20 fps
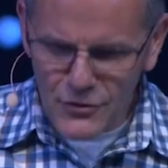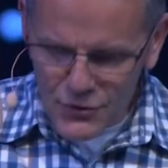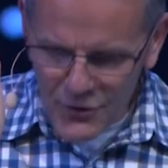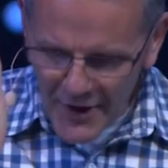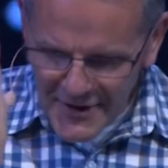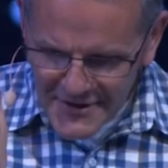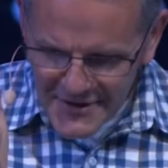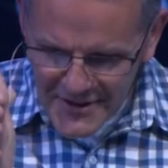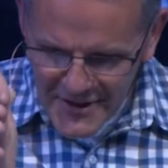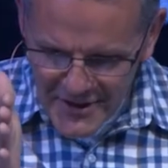of
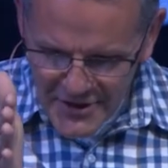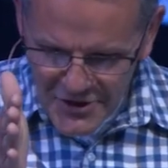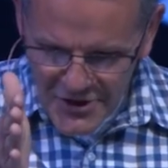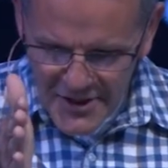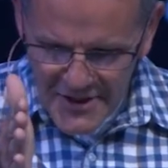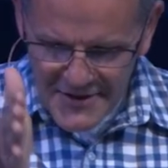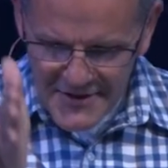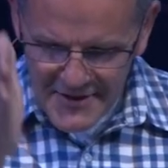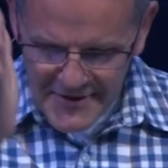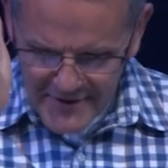trusting
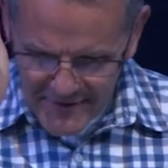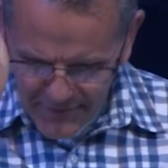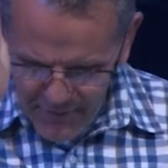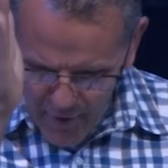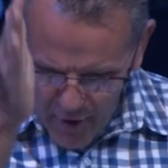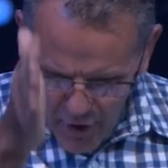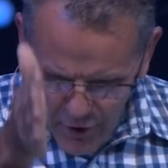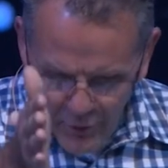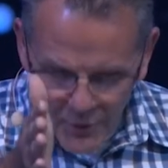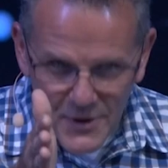Jesus,
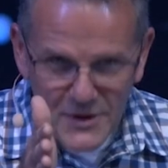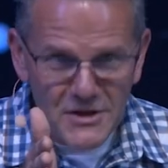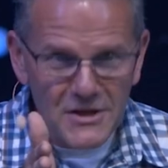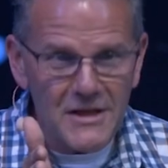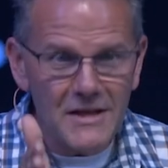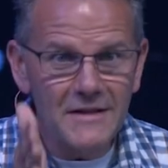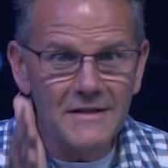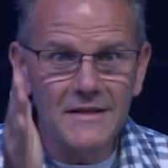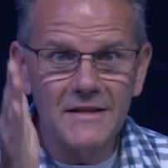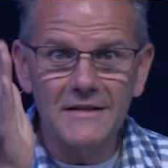following
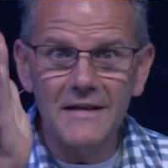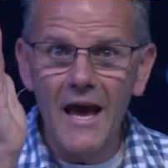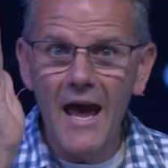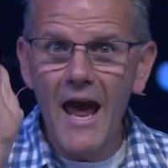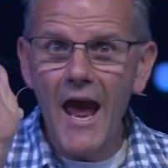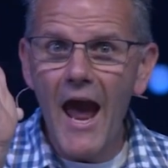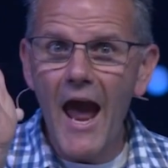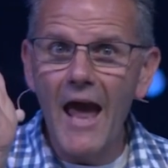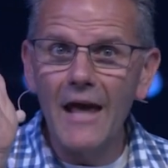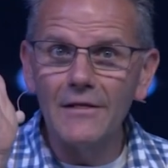Jesus,
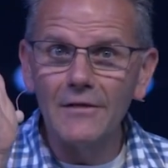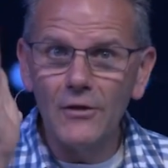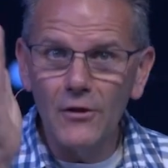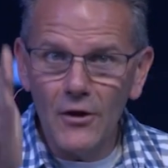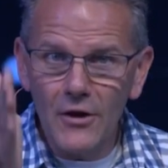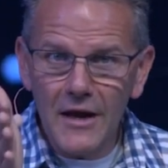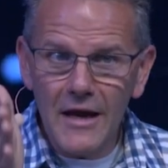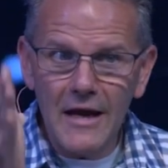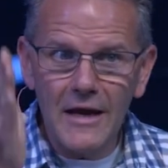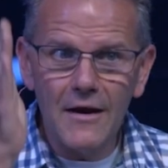
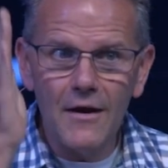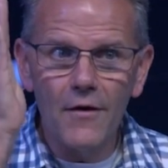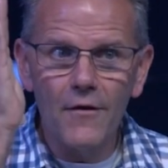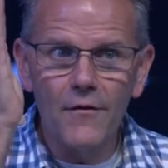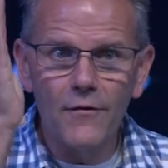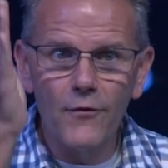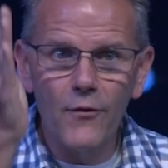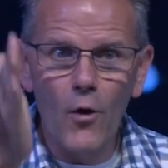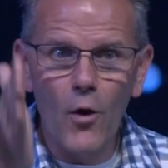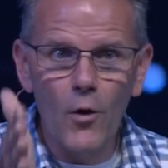and looking
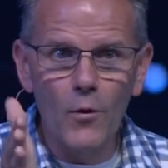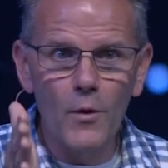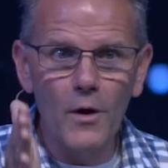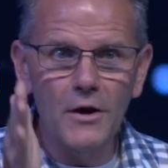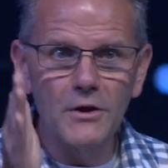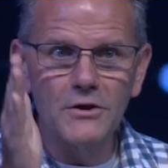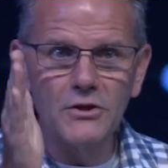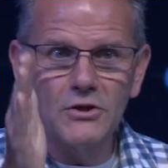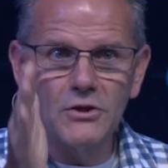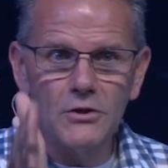
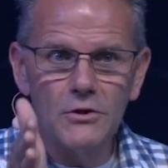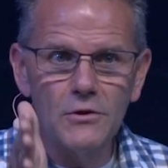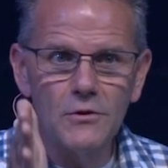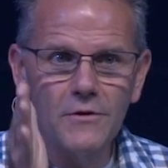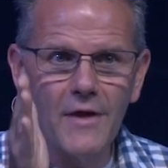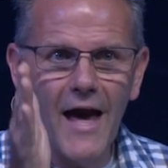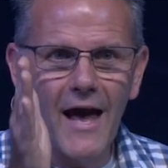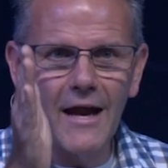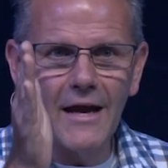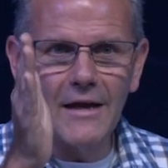forward
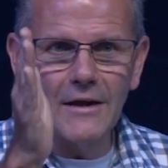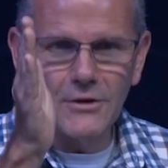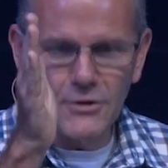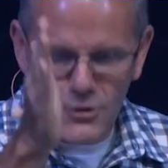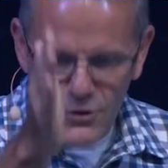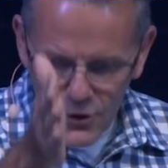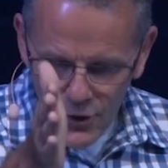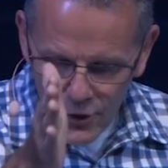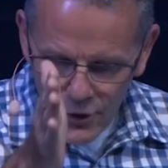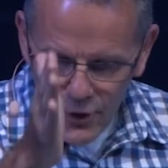to that
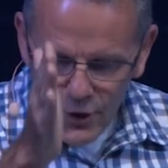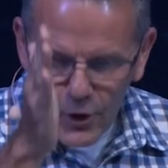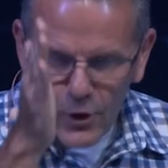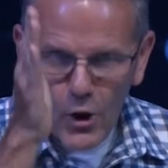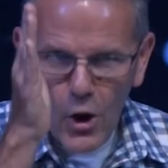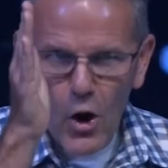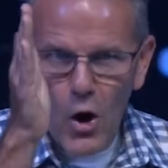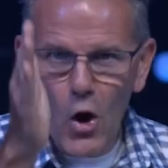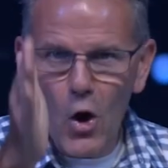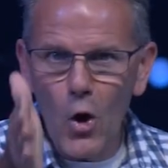
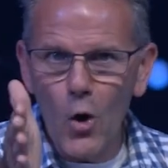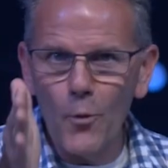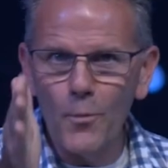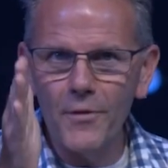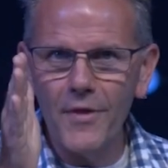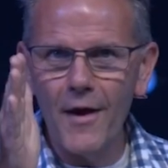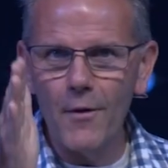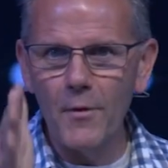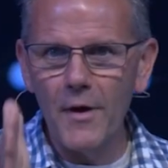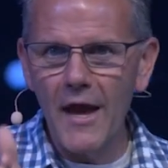eternal
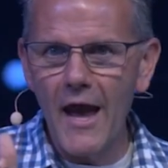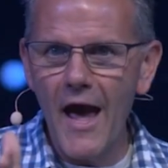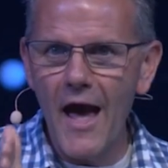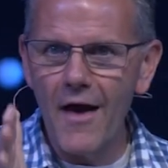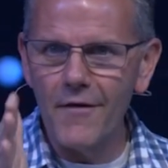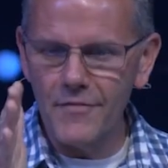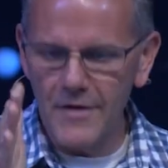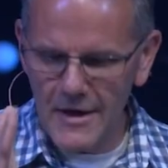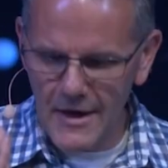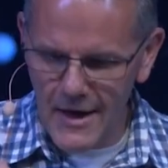hope that we
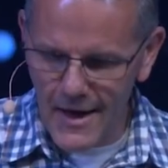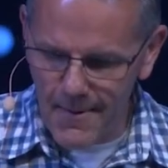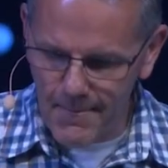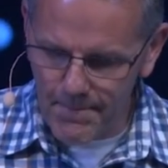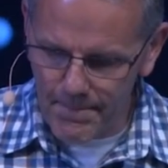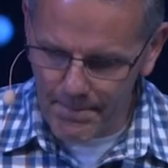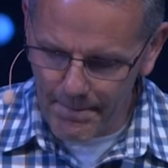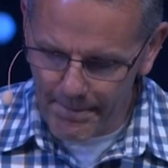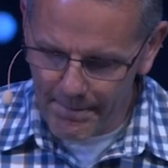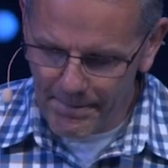have in
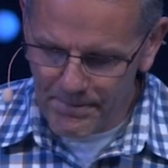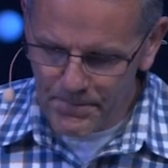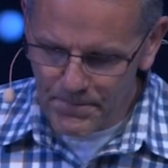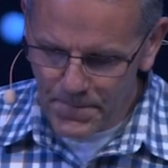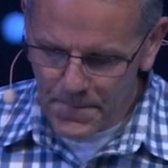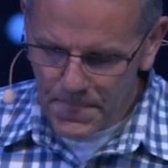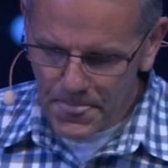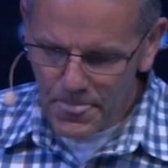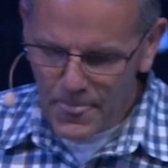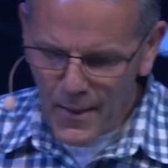Him.
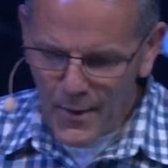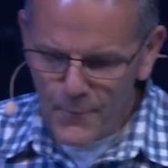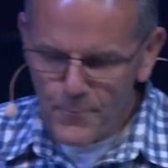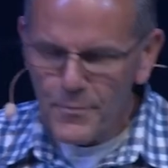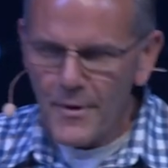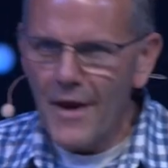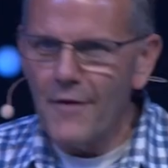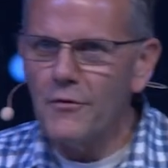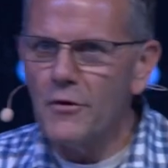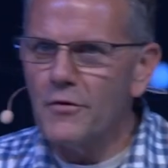
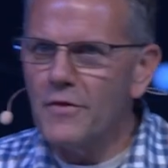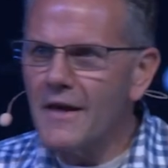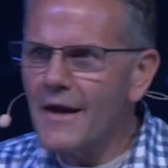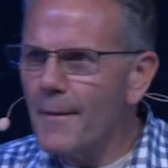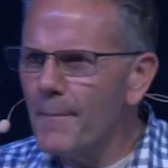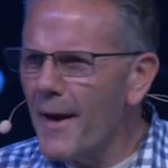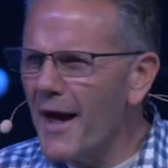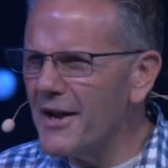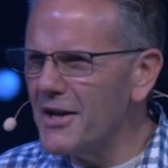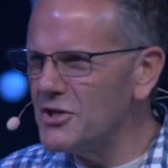If you
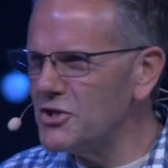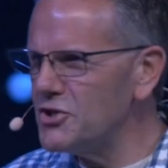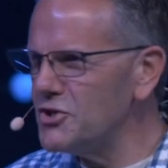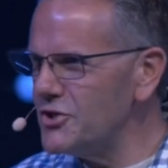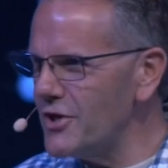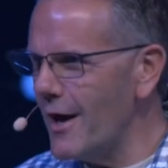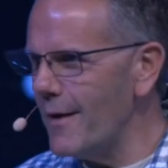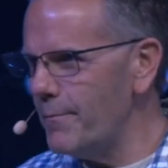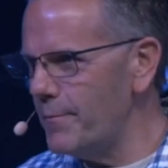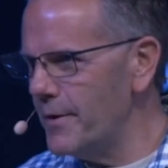think about a
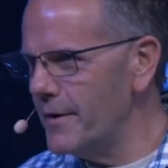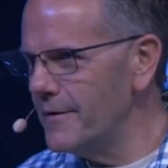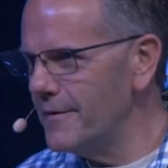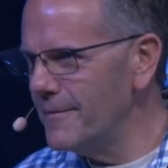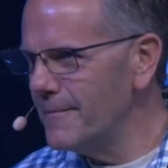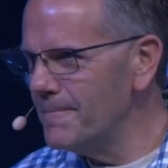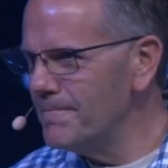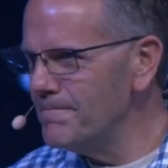ship